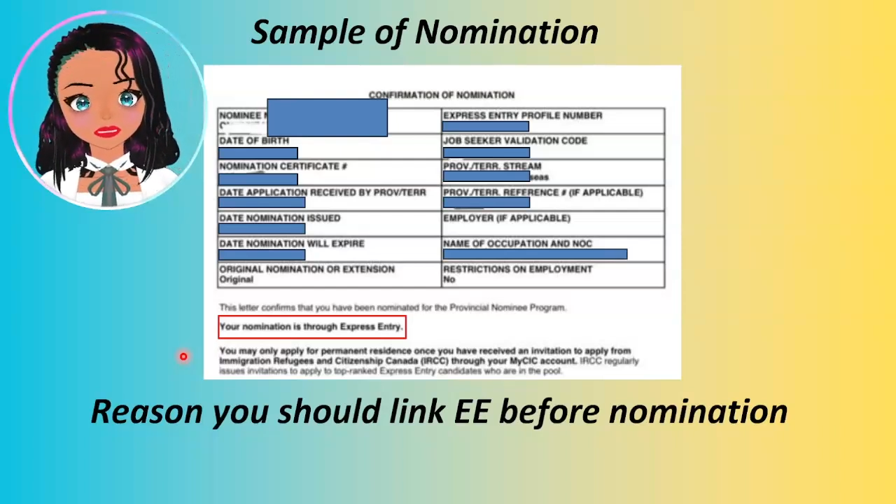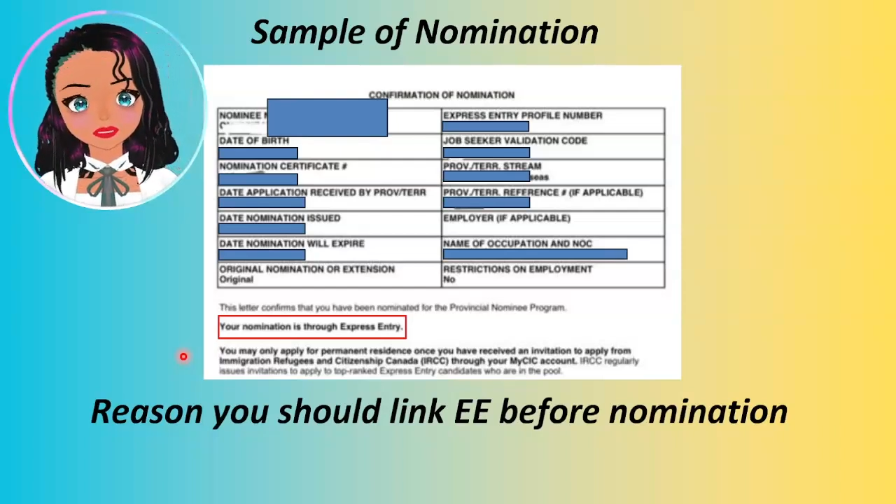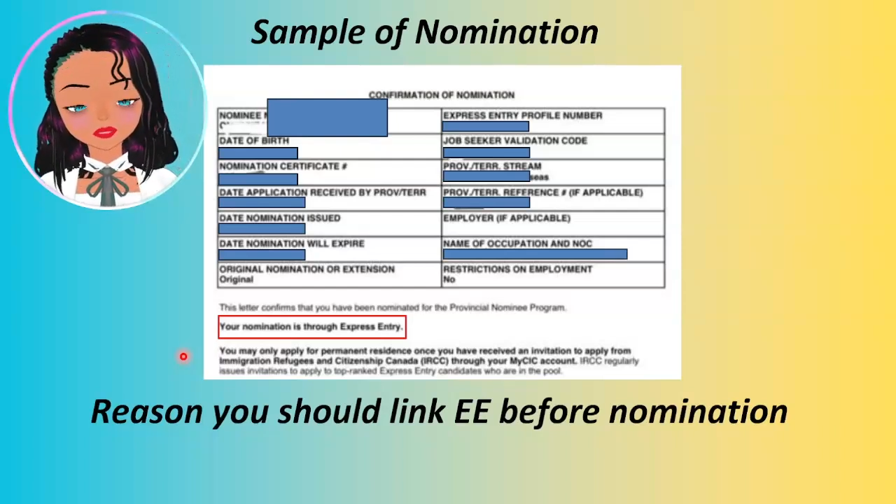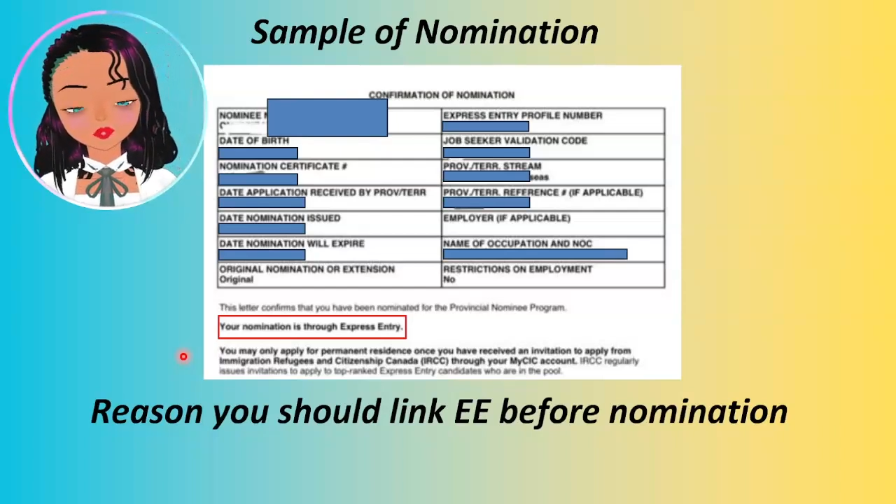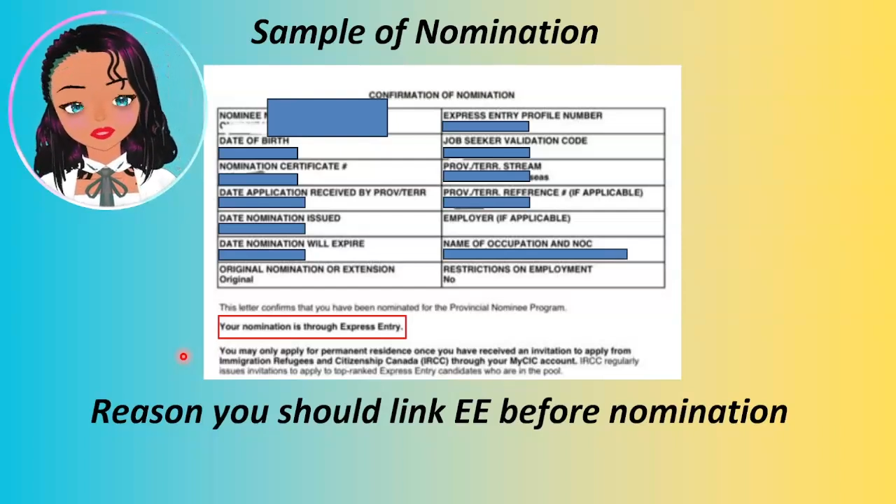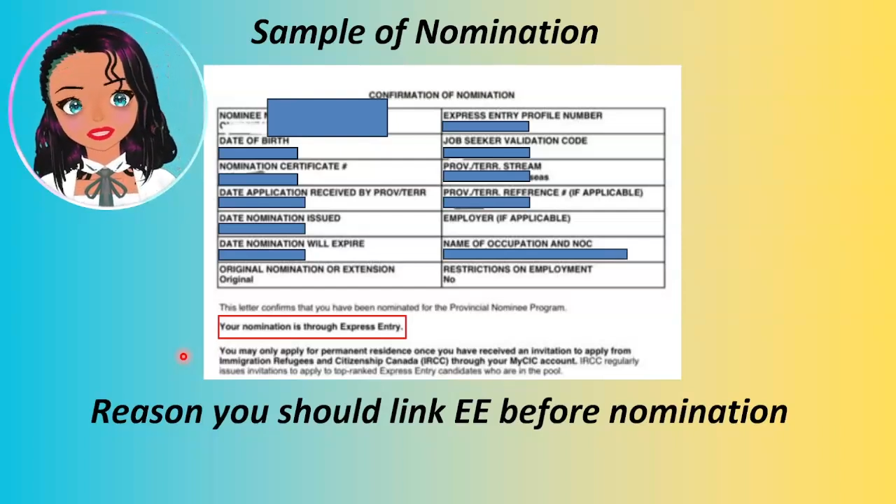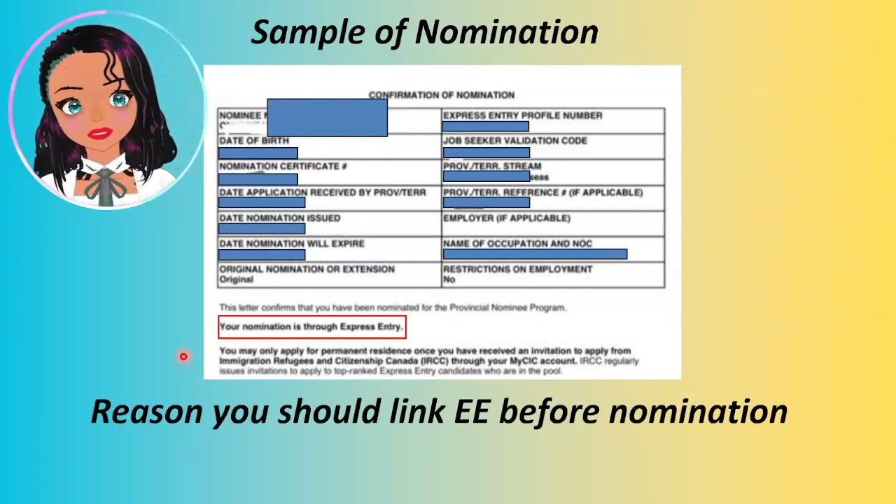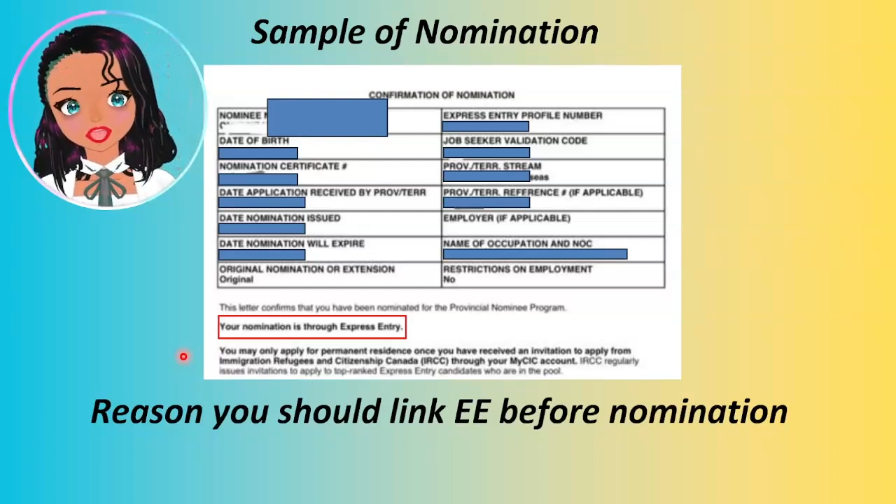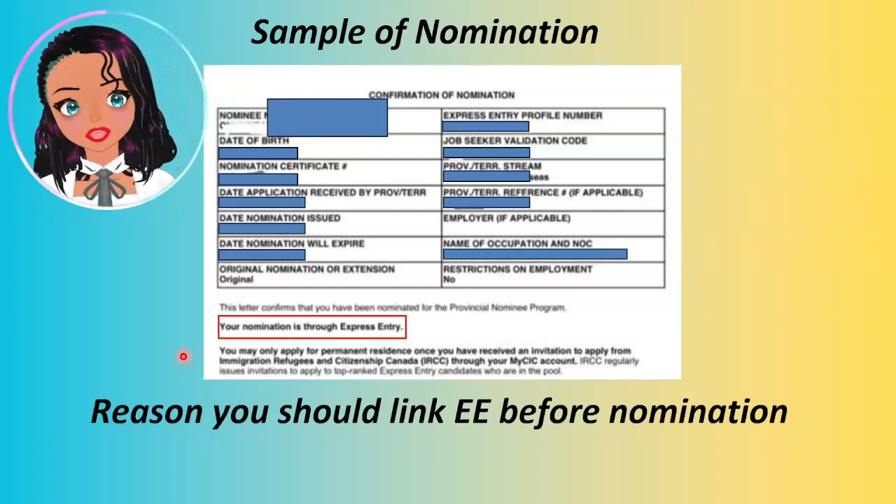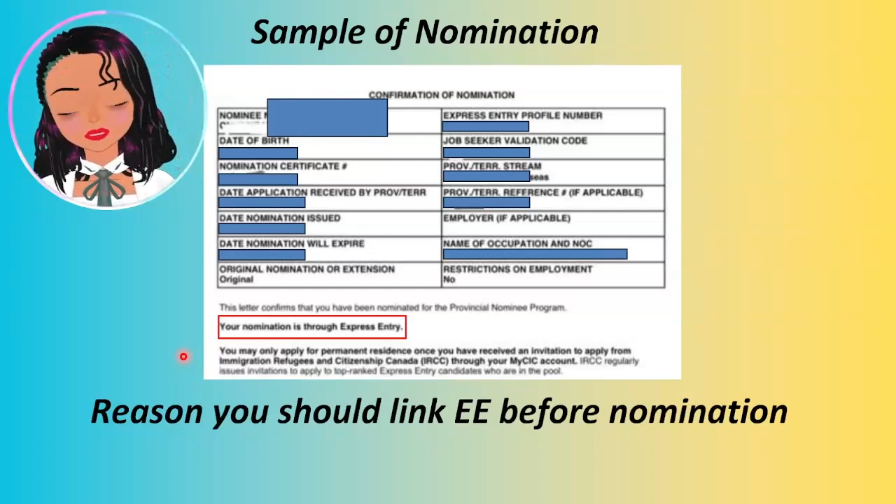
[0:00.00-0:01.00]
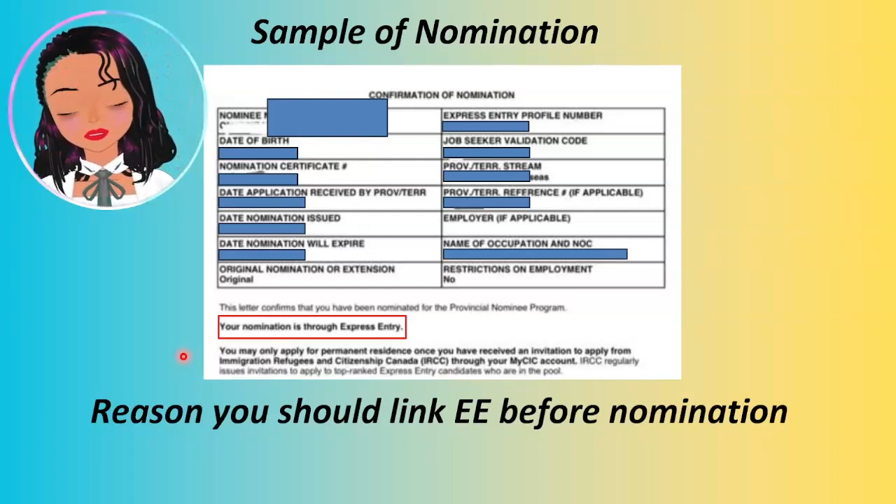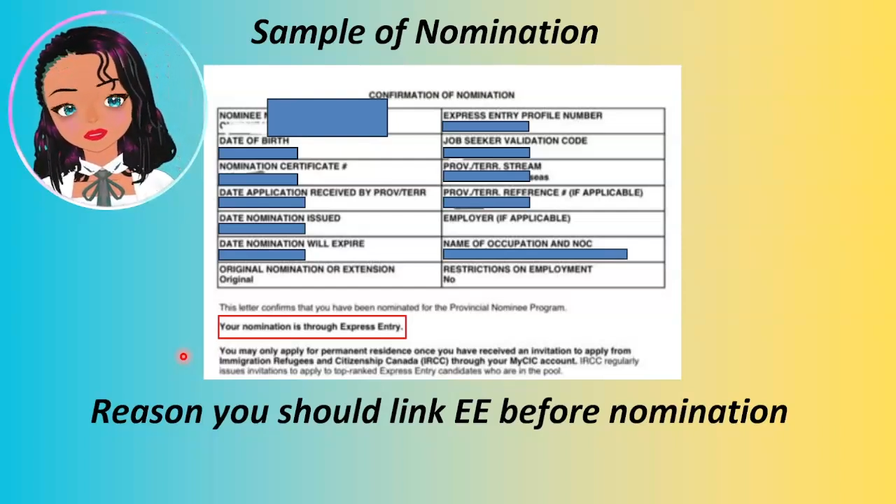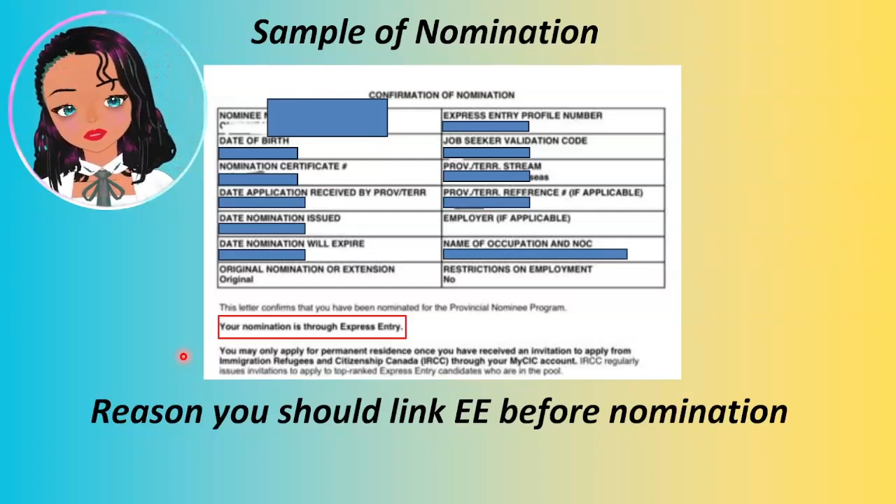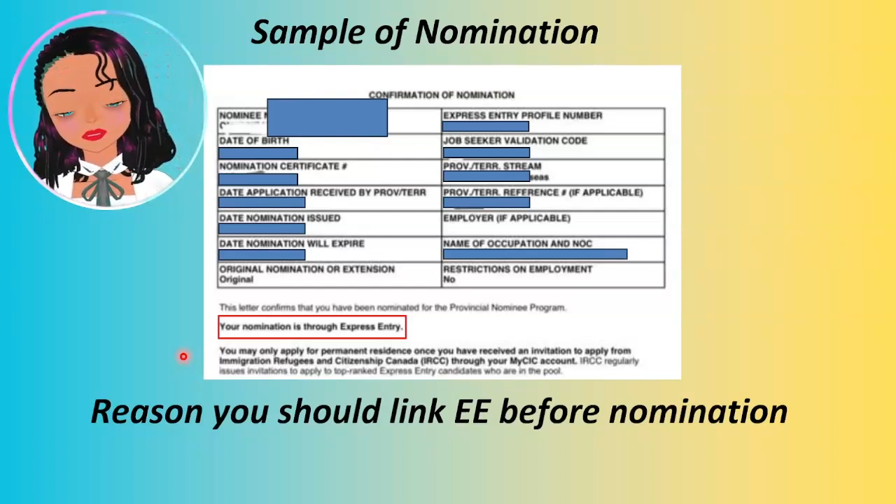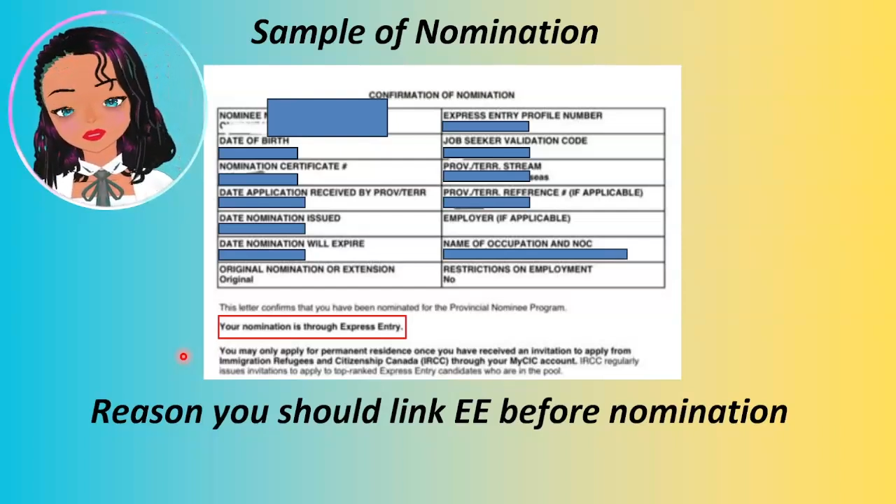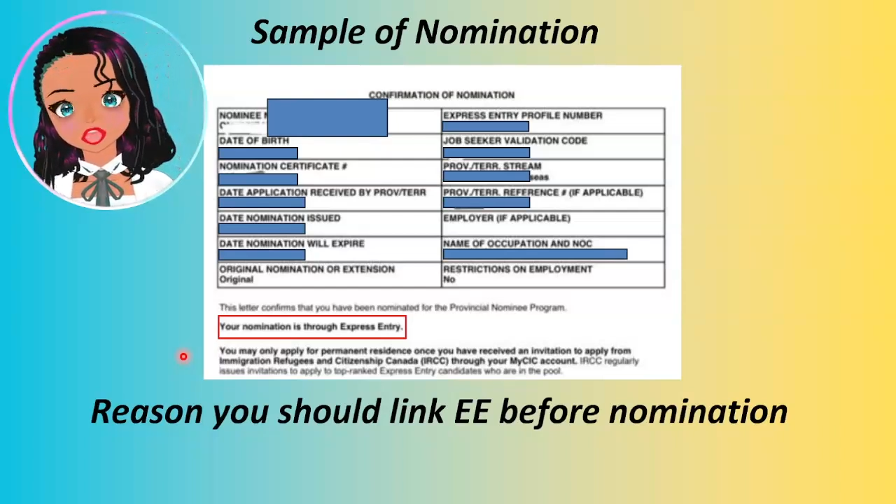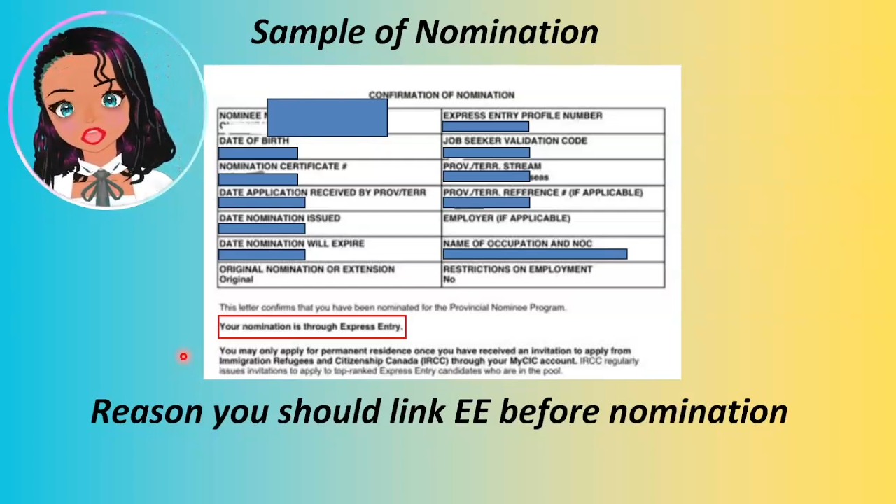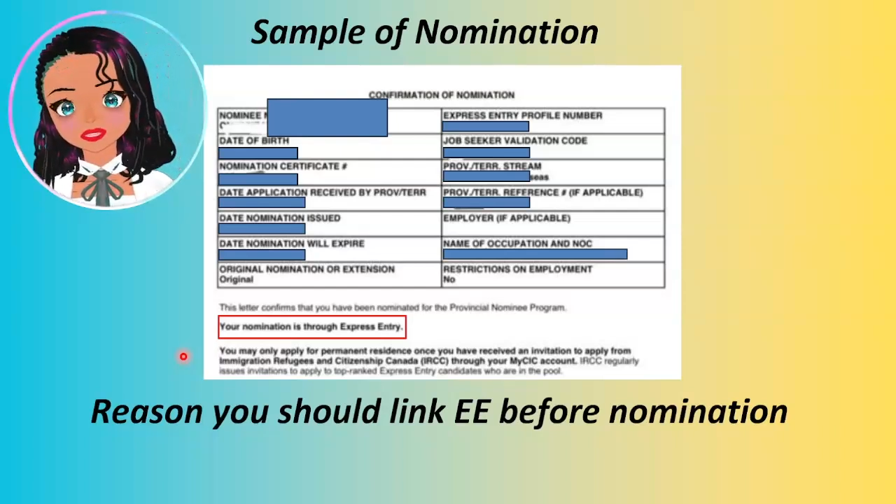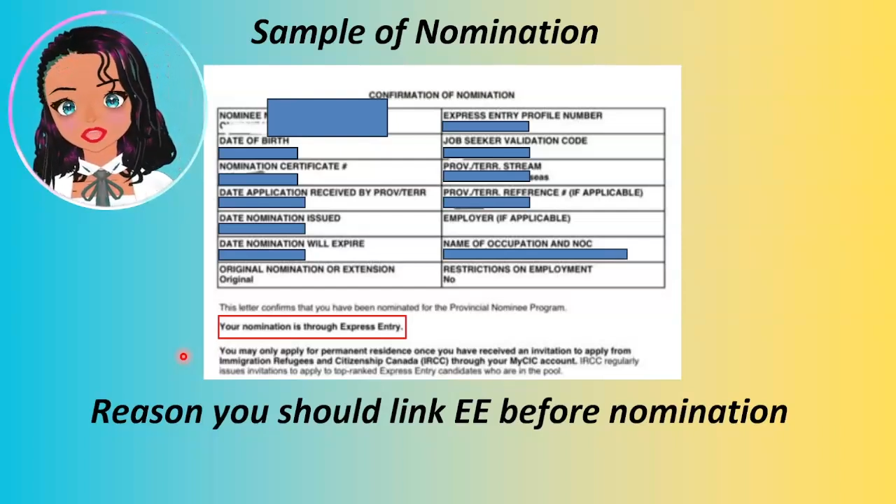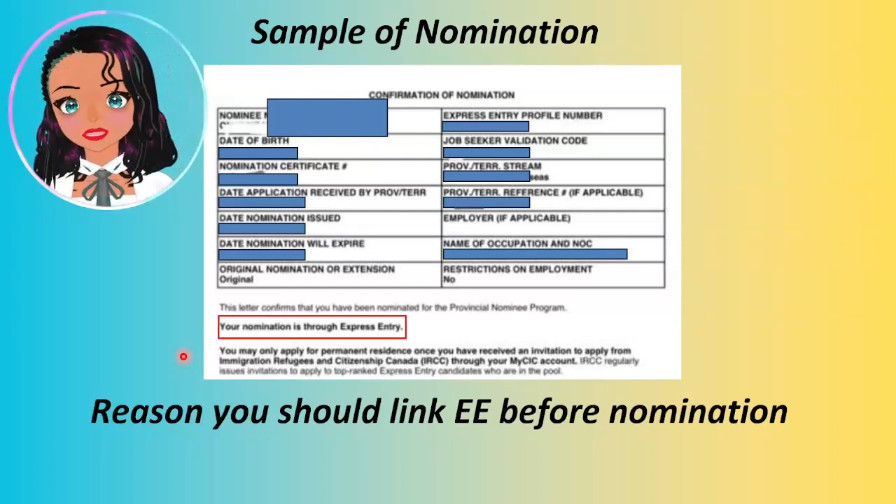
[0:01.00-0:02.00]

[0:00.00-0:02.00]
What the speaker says: anywhere from 9 to